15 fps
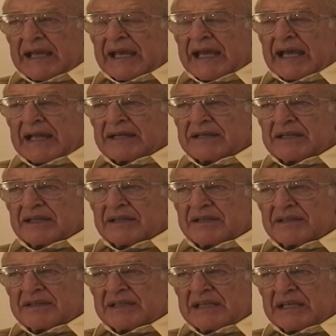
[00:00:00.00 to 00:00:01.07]
And
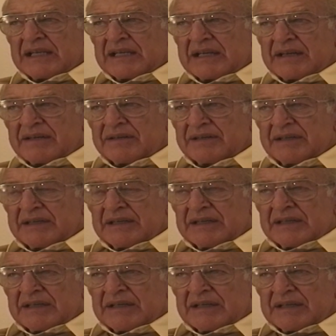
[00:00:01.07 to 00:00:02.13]
the
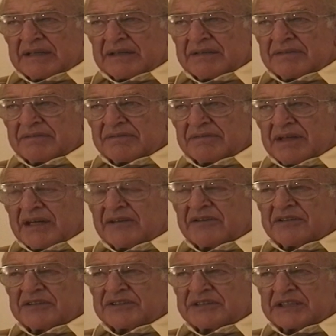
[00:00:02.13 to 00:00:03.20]

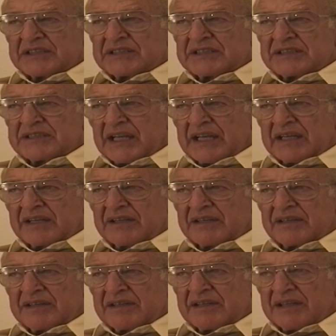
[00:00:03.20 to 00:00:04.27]
162nd
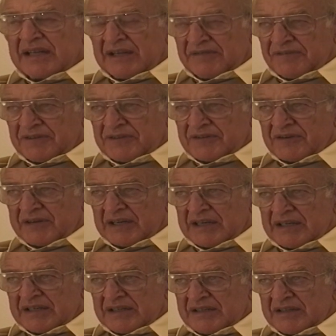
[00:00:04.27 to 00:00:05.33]
Infantry